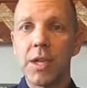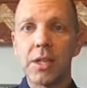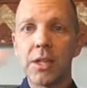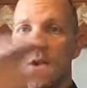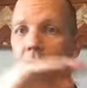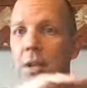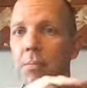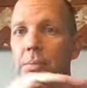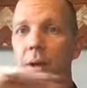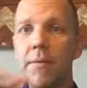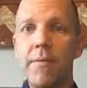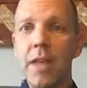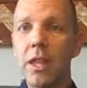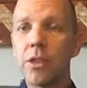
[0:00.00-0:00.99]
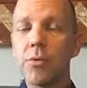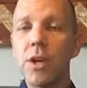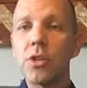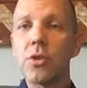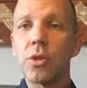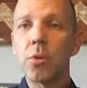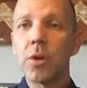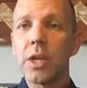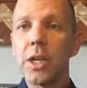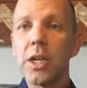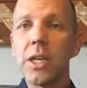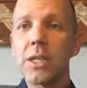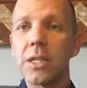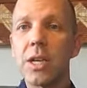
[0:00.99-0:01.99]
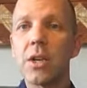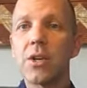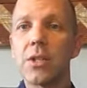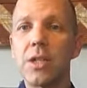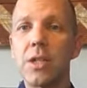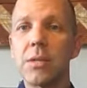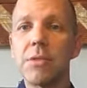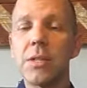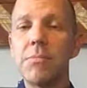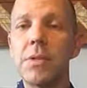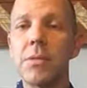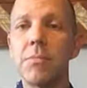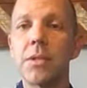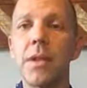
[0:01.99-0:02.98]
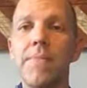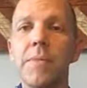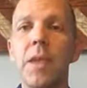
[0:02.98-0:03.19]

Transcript: it's already above that threshold and we're going to get sick or see some symptoms.